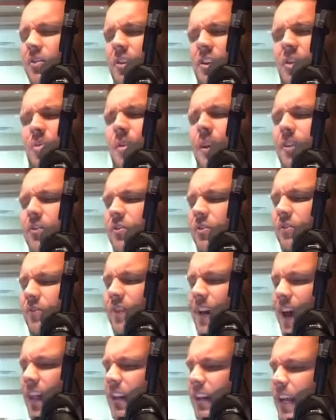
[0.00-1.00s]
to you, and as you
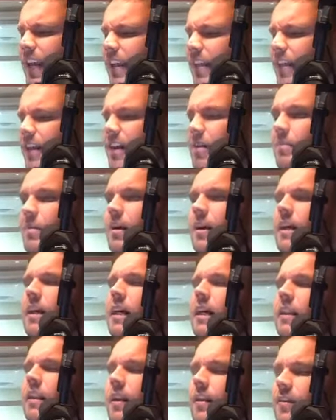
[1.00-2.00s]
validate them,
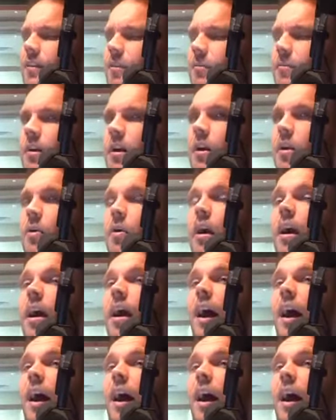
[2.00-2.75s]
let them know,